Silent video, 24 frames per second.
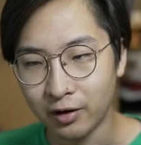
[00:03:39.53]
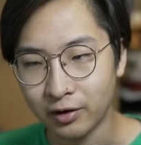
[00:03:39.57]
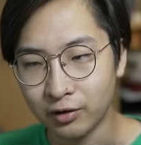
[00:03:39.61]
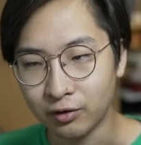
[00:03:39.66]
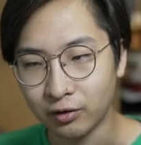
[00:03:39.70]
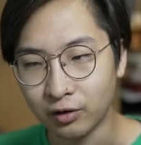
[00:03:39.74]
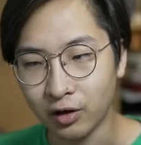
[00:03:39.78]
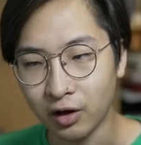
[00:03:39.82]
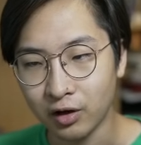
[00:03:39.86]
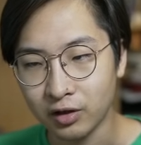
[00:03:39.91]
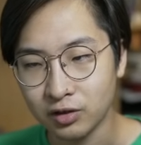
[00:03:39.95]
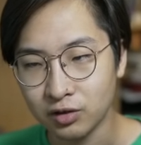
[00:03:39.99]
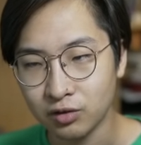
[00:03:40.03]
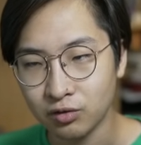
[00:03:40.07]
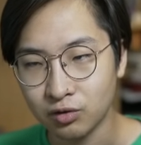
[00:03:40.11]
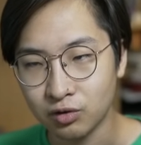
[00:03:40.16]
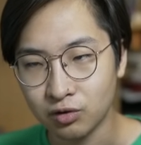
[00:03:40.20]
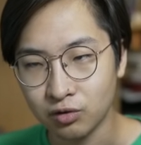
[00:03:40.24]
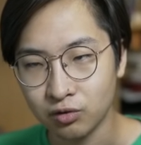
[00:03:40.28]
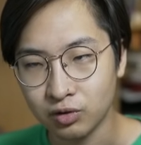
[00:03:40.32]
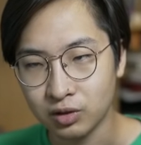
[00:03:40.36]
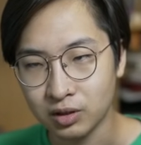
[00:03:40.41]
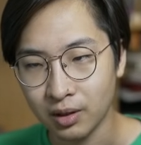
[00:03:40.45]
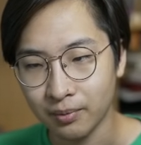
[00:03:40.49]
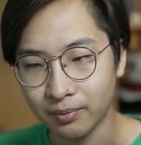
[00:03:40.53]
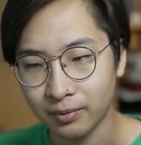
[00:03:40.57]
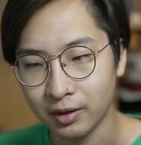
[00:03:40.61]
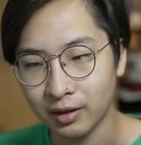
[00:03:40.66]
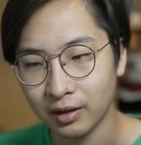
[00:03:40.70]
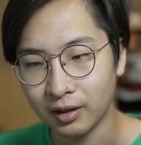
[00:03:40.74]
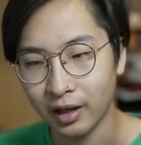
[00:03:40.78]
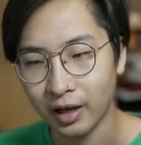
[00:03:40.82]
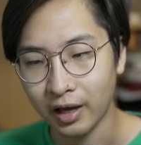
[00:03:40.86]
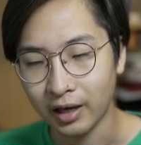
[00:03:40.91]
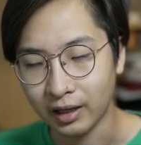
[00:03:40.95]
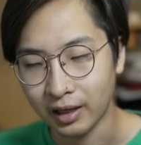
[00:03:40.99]
You could also do
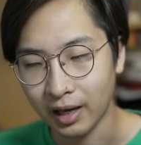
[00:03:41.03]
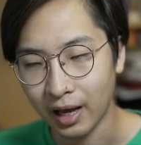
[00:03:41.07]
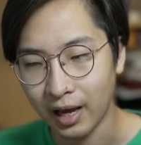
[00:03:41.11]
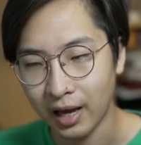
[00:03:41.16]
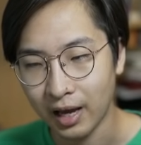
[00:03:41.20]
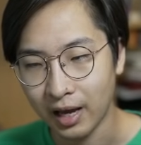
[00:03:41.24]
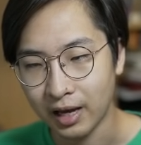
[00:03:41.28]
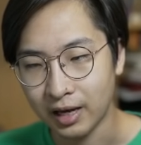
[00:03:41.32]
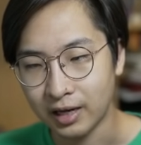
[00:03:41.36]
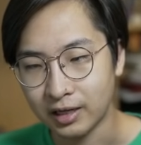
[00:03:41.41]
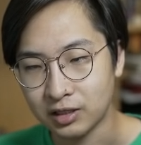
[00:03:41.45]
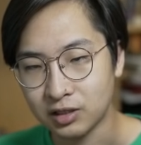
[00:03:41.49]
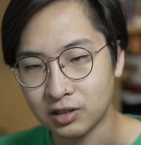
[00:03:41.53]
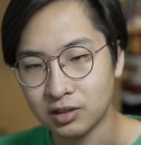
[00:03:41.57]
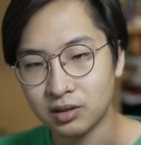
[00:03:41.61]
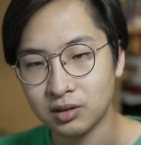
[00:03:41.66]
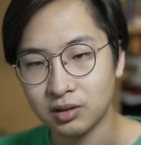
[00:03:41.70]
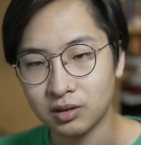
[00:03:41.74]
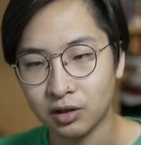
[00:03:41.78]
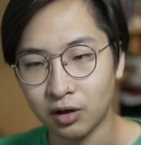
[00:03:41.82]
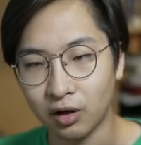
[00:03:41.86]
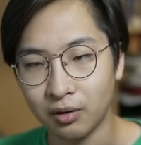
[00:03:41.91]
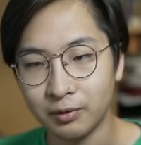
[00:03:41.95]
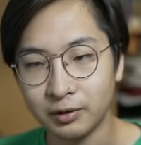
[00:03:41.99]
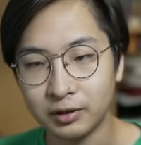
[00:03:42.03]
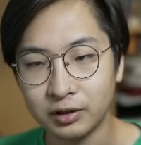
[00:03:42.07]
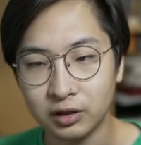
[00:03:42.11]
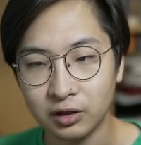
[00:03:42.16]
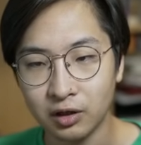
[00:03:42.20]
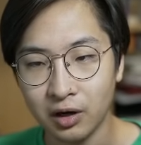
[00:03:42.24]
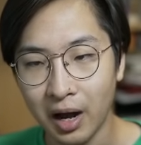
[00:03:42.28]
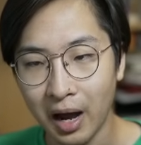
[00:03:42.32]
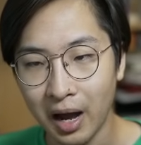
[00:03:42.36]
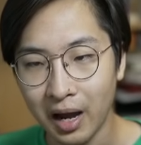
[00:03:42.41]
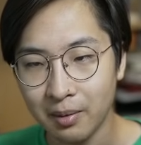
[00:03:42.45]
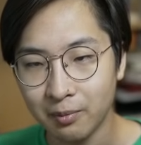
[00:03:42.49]
something like a
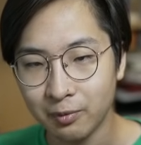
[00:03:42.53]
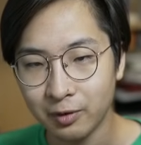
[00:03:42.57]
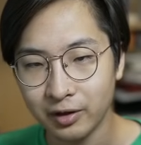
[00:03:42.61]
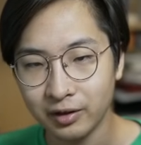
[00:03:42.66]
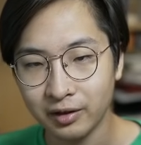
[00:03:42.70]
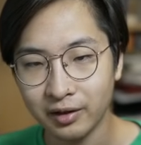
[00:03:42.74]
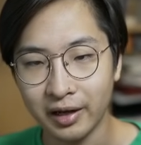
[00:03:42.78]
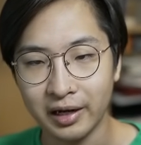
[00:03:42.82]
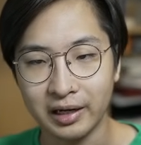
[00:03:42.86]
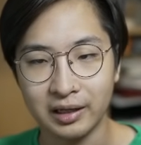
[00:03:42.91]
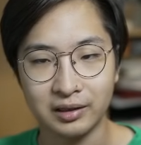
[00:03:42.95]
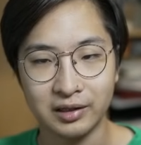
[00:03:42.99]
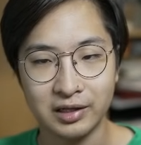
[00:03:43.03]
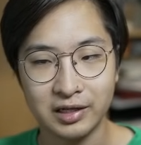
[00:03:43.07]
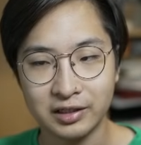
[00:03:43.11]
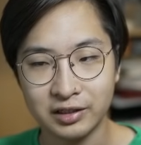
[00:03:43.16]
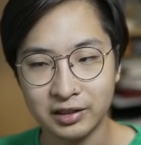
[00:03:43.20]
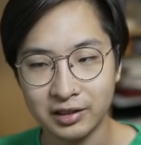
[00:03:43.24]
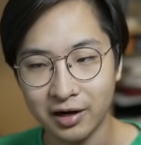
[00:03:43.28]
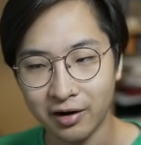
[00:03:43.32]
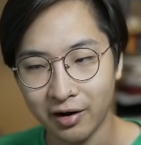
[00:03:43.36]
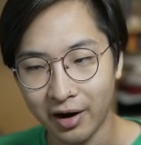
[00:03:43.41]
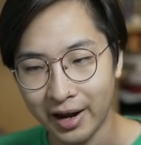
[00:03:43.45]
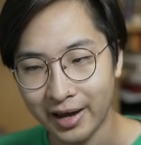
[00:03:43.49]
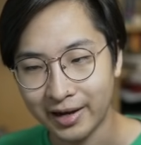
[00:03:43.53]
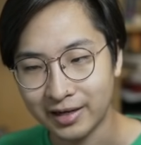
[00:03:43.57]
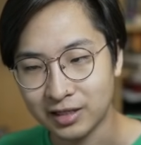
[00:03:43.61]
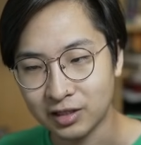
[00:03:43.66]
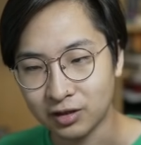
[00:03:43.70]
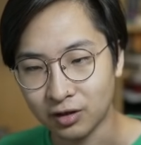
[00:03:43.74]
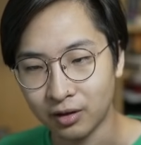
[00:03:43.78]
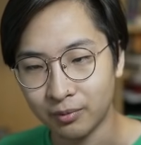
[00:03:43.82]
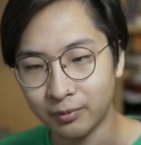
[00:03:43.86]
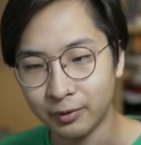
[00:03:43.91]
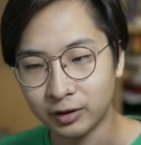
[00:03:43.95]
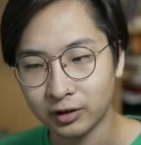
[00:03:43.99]
Skirmisher hybrid, like Legionnaire and
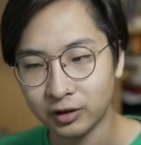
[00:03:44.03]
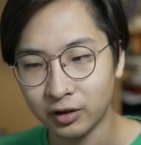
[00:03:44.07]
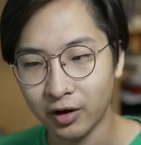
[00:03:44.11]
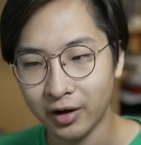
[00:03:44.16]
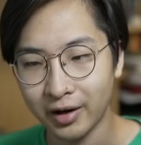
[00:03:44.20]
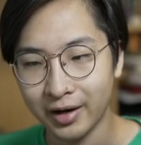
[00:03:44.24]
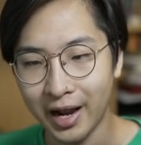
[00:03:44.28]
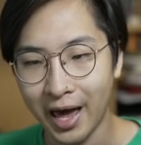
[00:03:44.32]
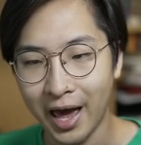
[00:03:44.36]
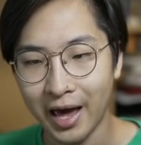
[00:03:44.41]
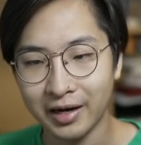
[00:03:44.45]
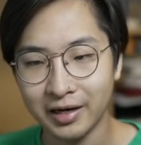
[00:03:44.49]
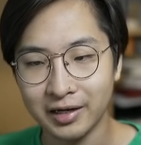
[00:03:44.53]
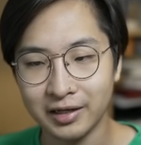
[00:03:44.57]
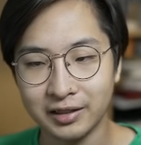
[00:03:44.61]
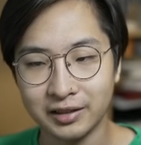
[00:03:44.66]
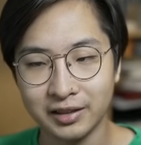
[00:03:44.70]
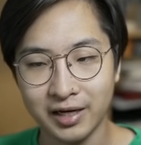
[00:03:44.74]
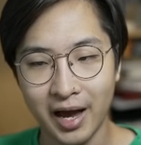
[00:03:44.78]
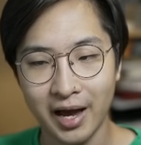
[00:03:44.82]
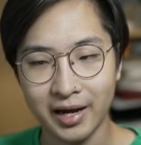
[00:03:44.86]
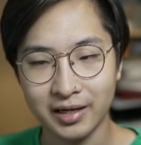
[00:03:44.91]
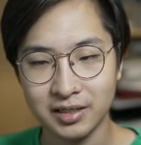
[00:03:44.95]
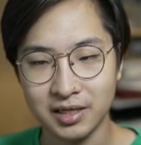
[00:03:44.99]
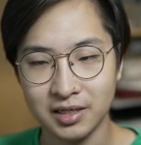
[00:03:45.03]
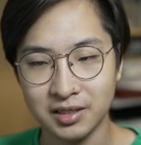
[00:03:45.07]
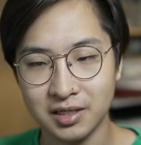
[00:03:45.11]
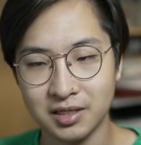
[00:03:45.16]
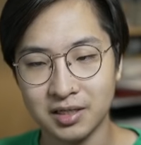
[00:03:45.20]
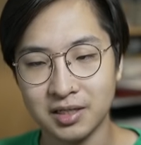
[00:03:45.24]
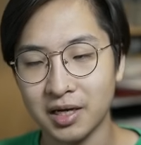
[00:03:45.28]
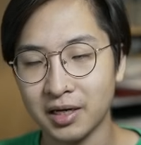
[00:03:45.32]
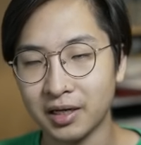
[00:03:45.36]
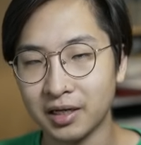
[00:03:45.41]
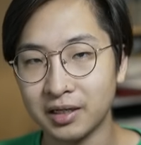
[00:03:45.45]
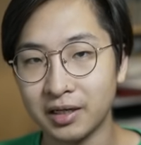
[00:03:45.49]
Skirmisher, and add in Jax as a
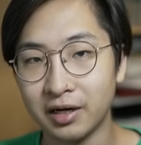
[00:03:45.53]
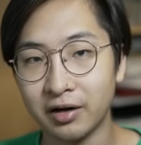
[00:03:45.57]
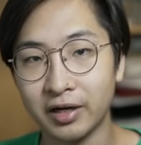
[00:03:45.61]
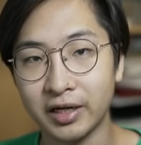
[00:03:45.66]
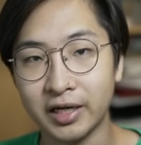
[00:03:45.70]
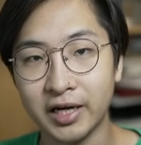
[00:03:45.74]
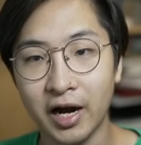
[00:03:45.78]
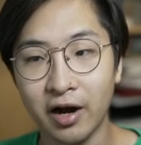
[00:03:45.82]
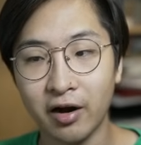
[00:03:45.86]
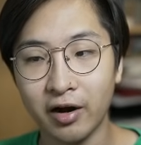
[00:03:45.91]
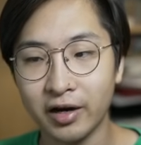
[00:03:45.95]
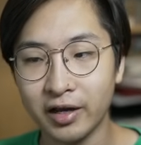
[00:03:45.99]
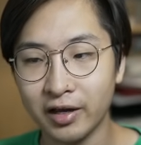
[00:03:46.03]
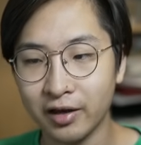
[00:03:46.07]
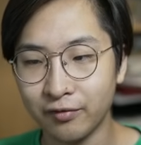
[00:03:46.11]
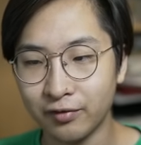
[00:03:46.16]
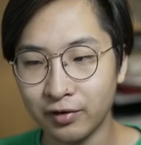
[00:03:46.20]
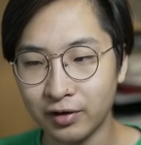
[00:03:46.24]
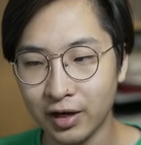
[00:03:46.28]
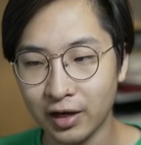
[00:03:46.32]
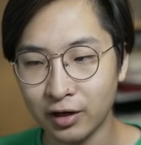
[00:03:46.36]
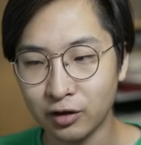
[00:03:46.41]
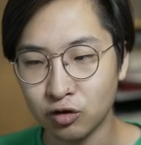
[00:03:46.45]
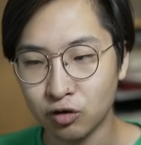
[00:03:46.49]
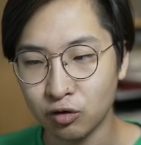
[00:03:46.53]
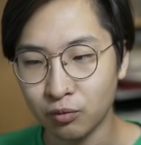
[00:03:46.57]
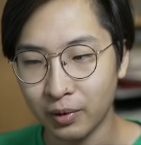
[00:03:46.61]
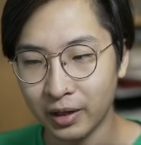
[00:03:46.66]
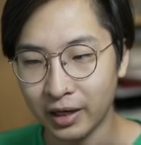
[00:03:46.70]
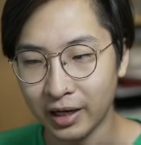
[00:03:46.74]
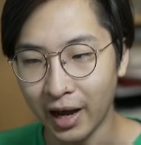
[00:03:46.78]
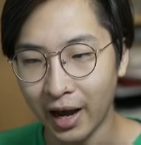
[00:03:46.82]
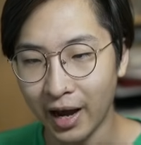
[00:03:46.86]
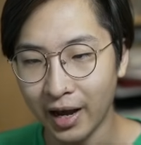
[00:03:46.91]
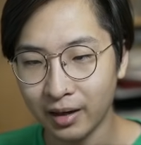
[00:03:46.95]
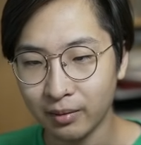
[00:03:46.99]
secondary carry if you get too
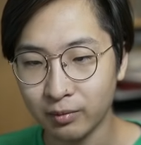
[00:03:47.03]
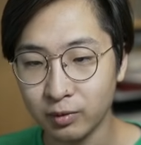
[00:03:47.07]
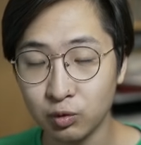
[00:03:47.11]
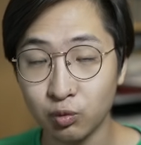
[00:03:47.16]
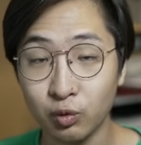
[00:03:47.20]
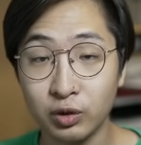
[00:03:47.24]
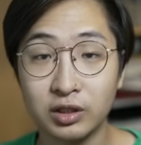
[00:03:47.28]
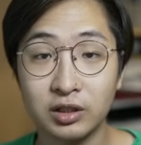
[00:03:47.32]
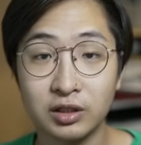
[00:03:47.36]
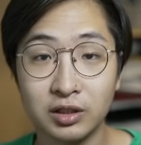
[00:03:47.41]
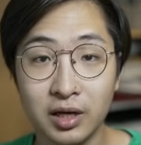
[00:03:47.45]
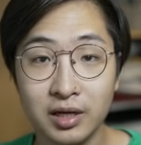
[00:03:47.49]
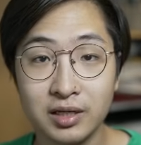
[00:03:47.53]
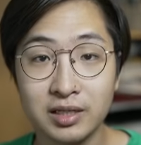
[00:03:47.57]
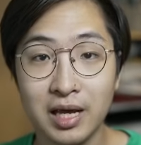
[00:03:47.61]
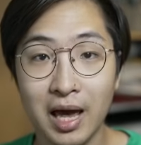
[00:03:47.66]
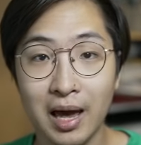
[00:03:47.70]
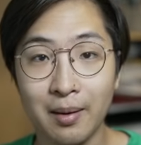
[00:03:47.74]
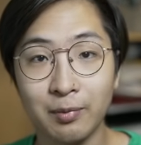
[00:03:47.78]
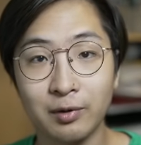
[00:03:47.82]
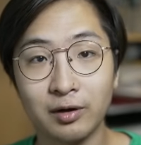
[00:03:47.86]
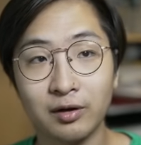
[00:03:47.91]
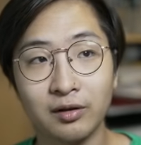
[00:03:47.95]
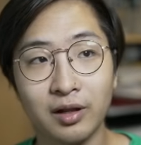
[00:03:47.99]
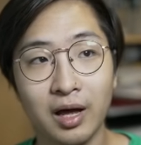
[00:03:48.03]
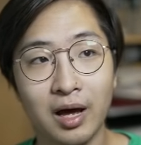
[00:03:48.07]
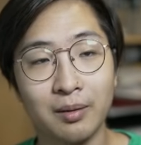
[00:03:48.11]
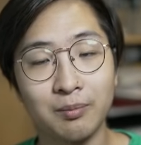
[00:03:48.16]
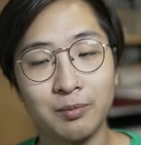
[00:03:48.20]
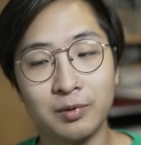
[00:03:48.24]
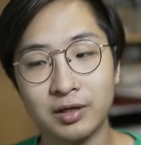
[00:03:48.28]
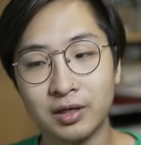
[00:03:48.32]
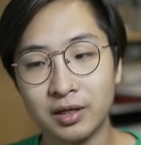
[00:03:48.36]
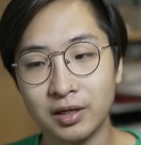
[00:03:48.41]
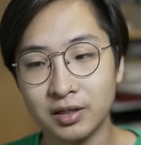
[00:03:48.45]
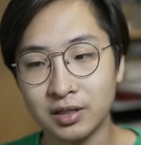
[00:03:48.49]
many items, which does happen a lot
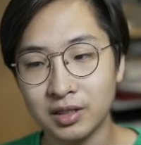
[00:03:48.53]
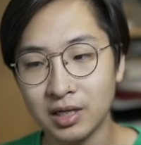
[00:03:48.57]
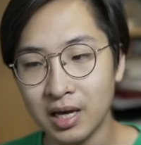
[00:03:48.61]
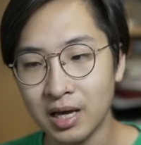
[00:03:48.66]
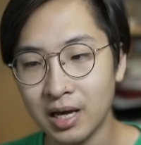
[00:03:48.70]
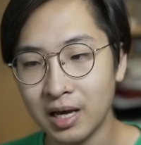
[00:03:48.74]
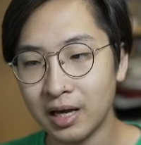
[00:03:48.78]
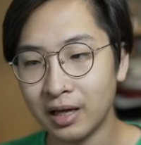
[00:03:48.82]
because